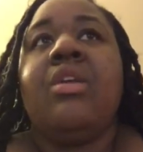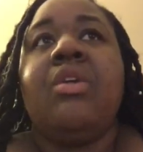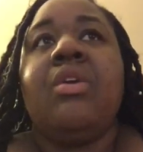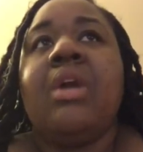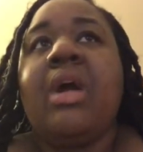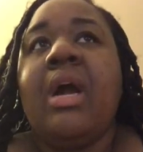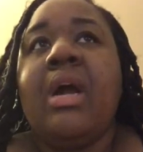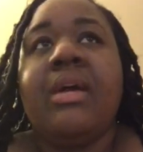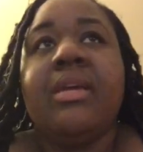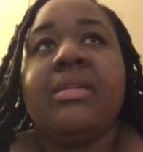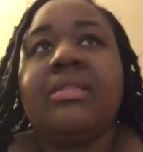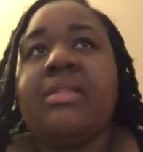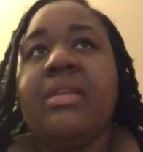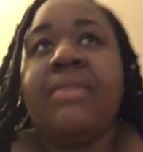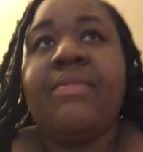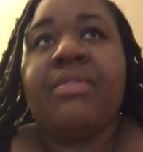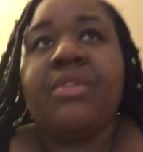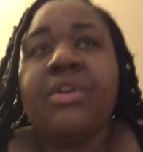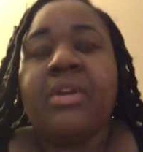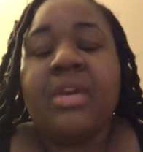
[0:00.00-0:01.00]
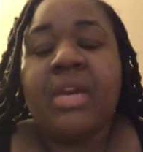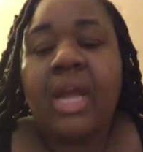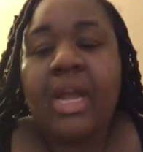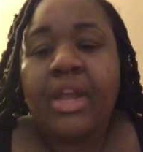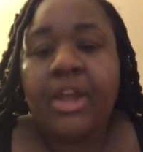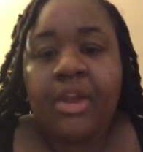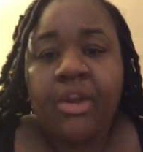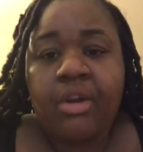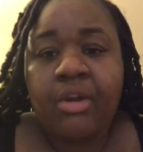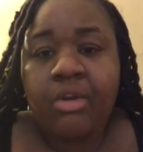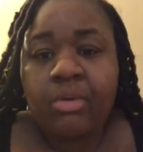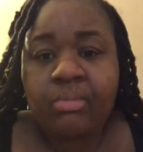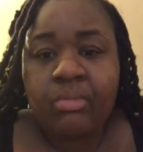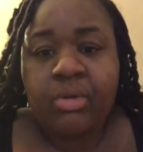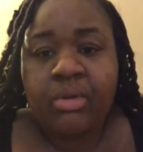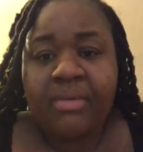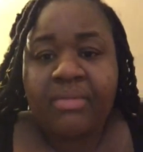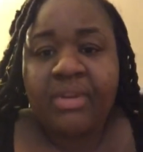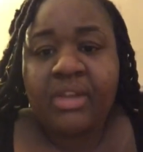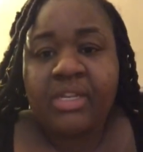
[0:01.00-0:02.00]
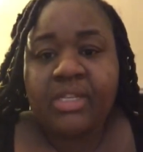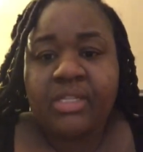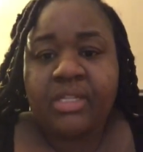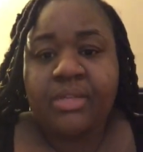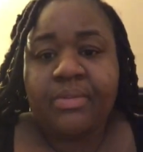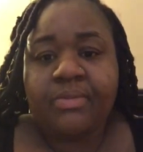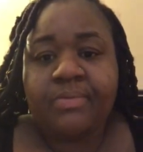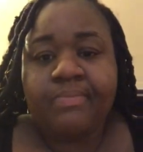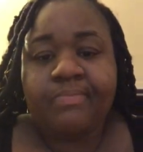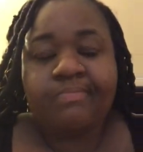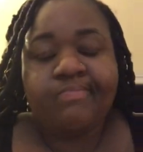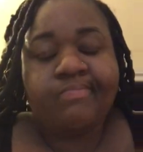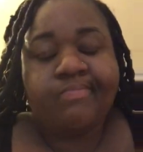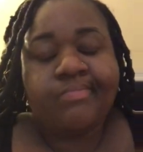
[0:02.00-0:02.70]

you guys, if you're not your own motivation,